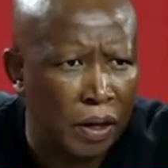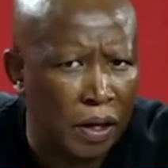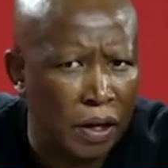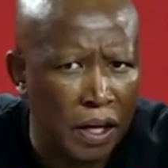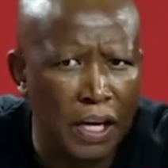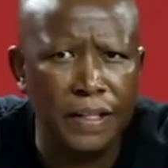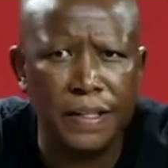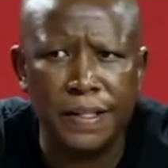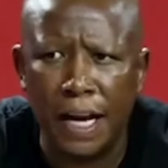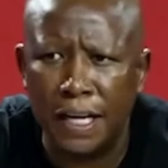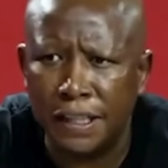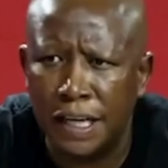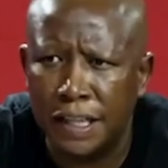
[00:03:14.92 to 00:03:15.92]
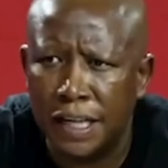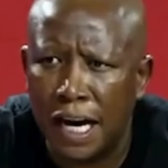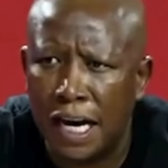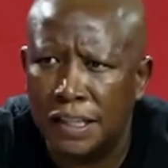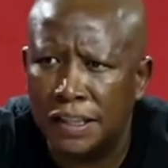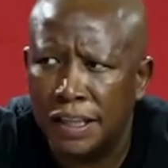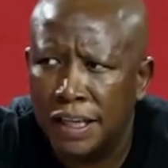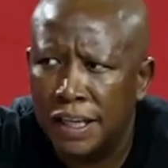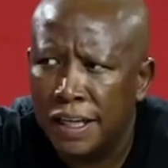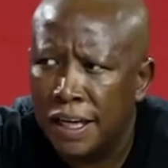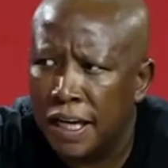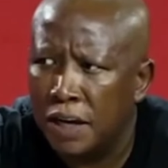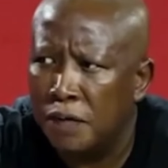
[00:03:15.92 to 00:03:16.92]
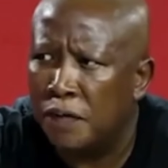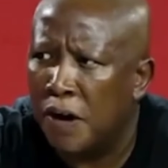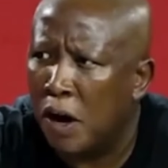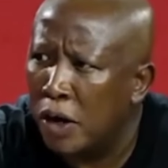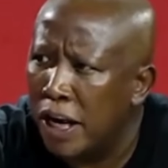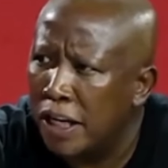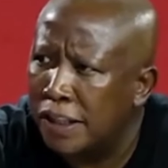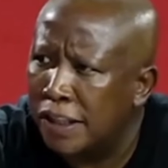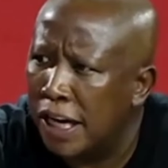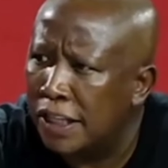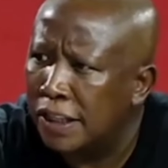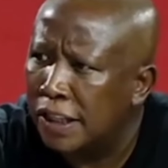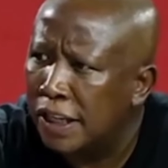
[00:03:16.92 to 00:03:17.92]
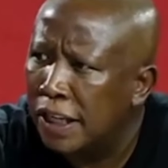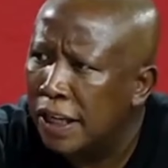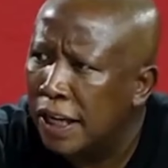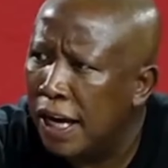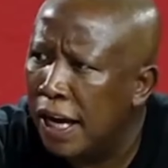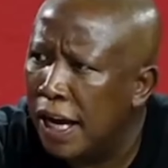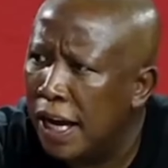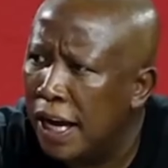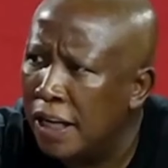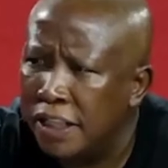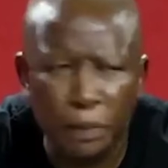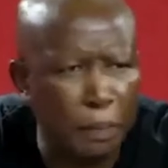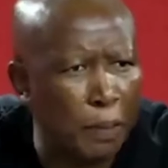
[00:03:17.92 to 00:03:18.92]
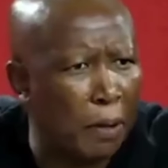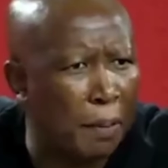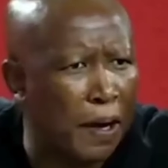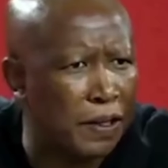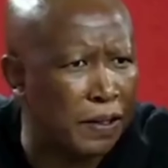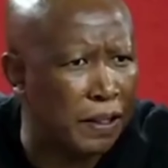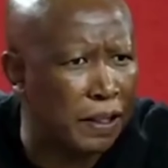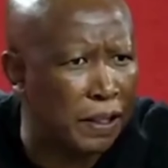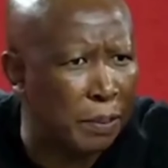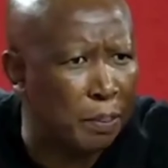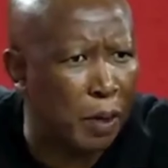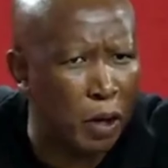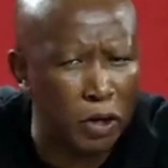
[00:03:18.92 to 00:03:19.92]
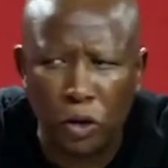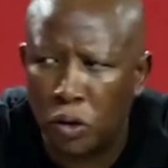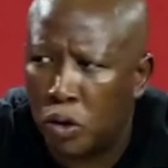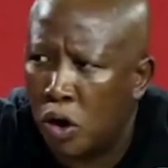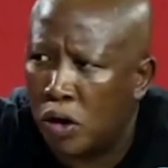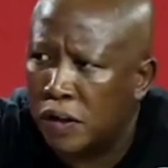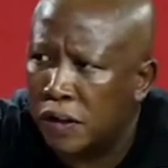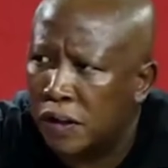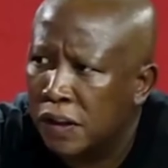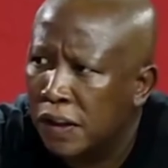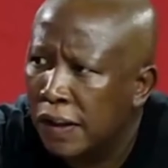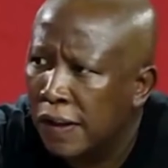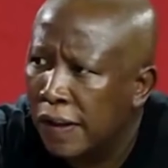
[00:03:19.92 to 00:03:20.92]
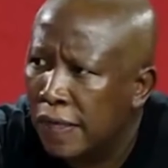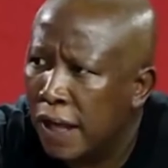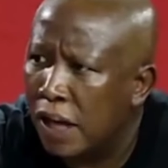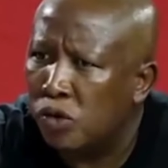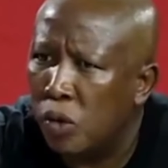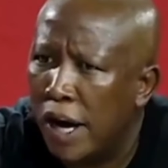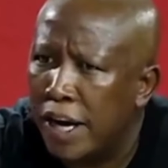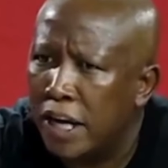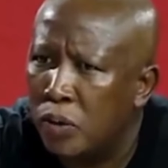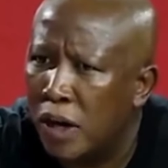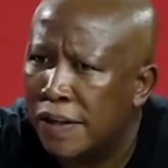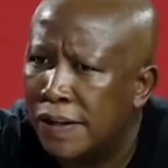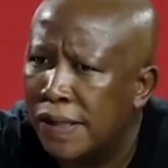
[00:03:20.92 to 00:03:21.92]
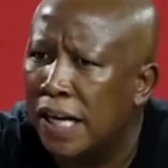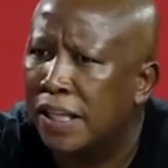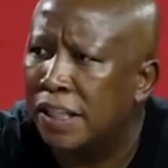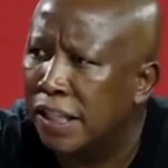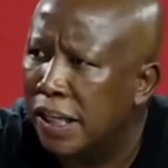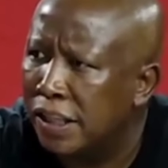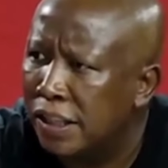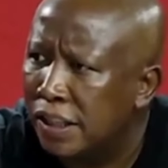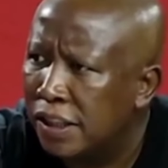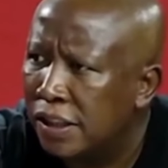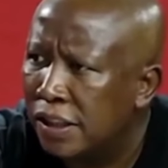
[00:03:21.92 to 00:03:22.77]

He insulted us. He violated diplomatic protocols. That's why he was sanctioned.